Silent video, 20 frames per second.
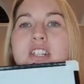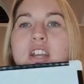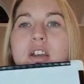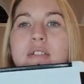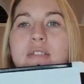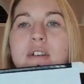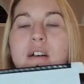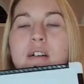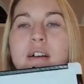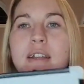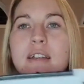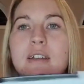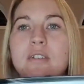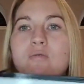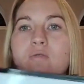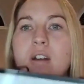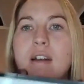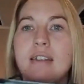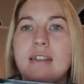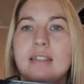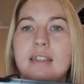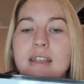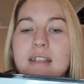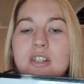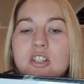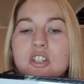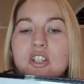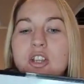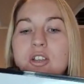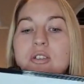so that I can write
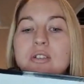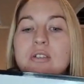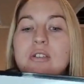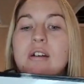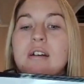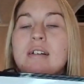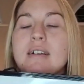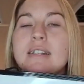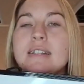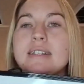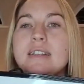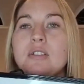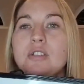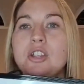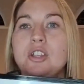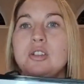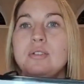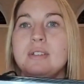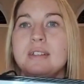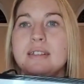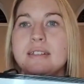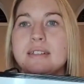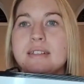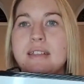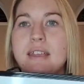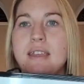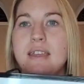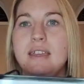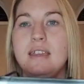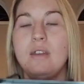things to you guys so that you can
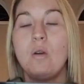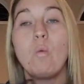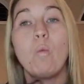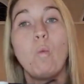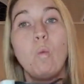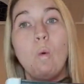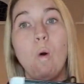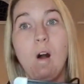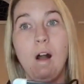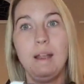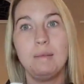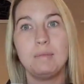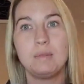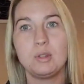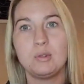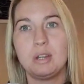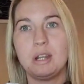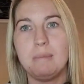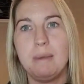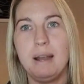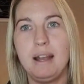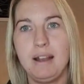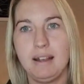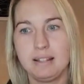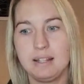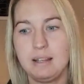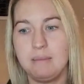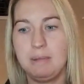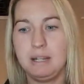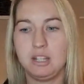see what I'm talking about
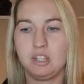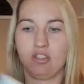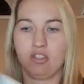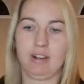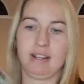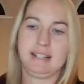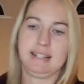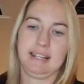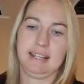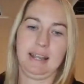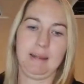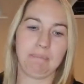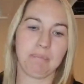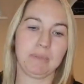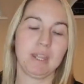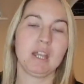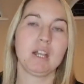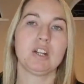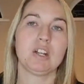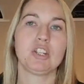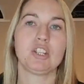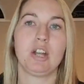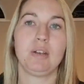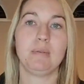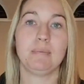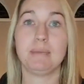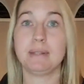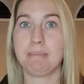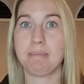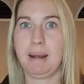as I'm illustrating it. So
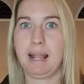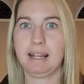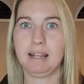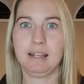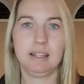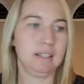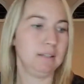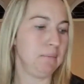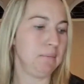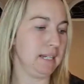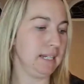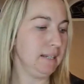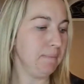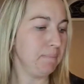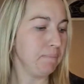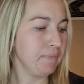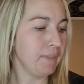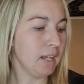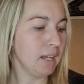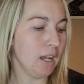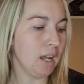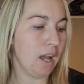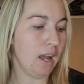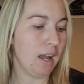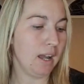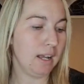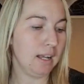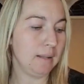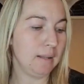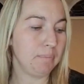it's blank at the minute.
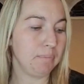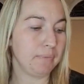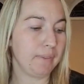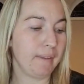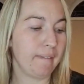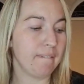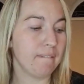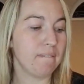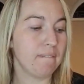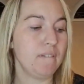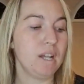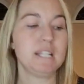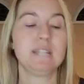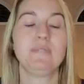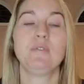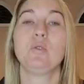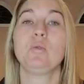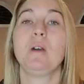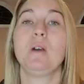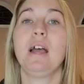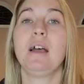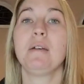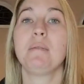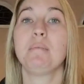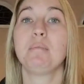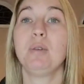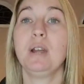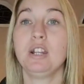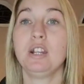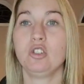First of all,
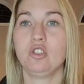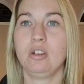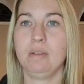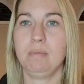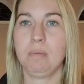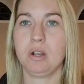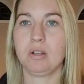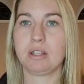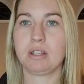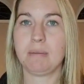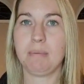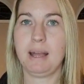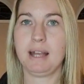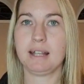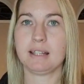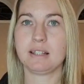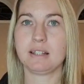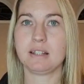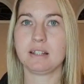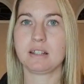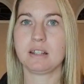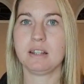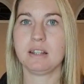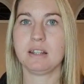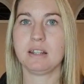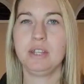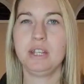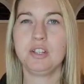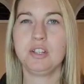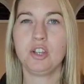predatory motor patterns.
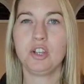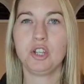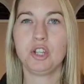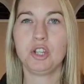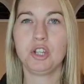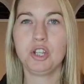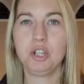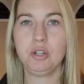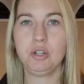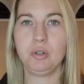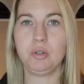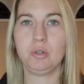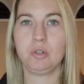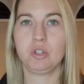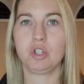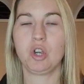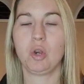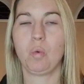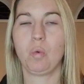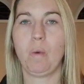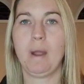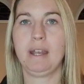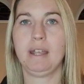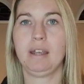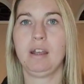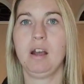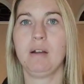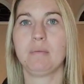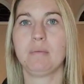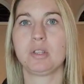Now these are huge when it
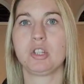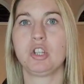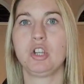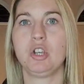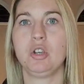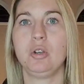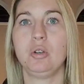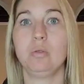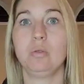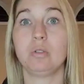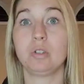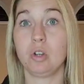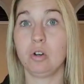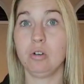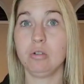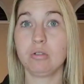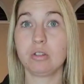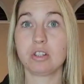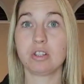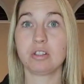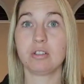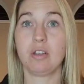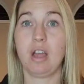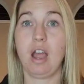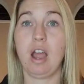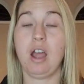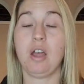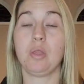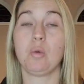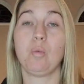comes to dogs,
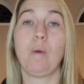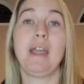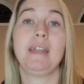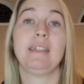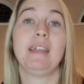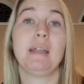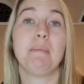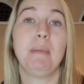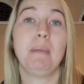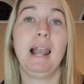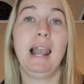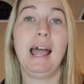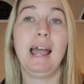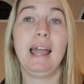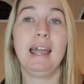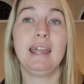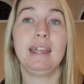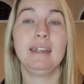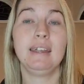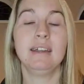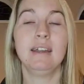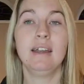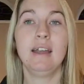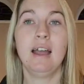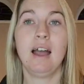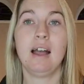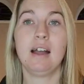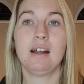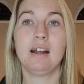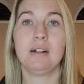the way they play,
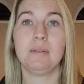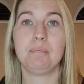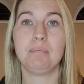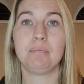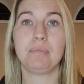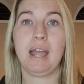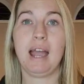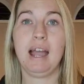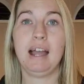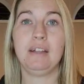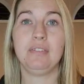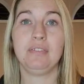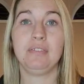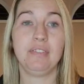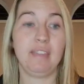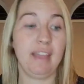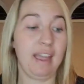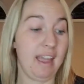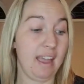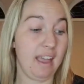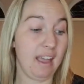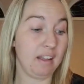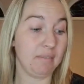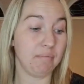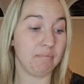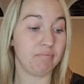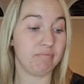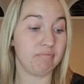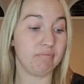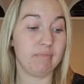and the
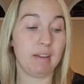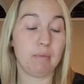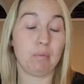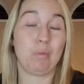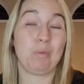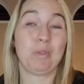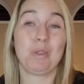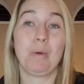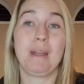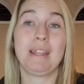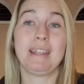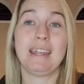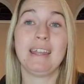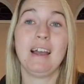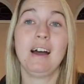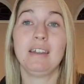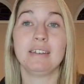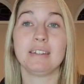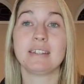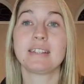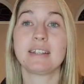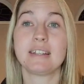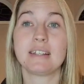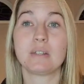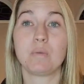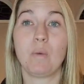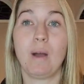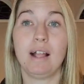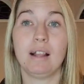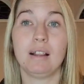way they hunt
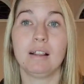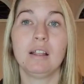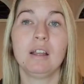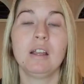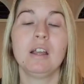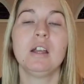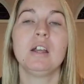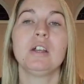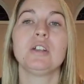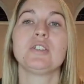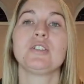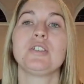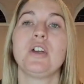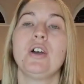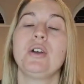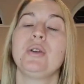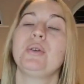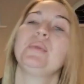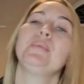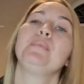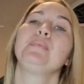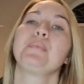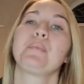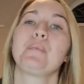as well. So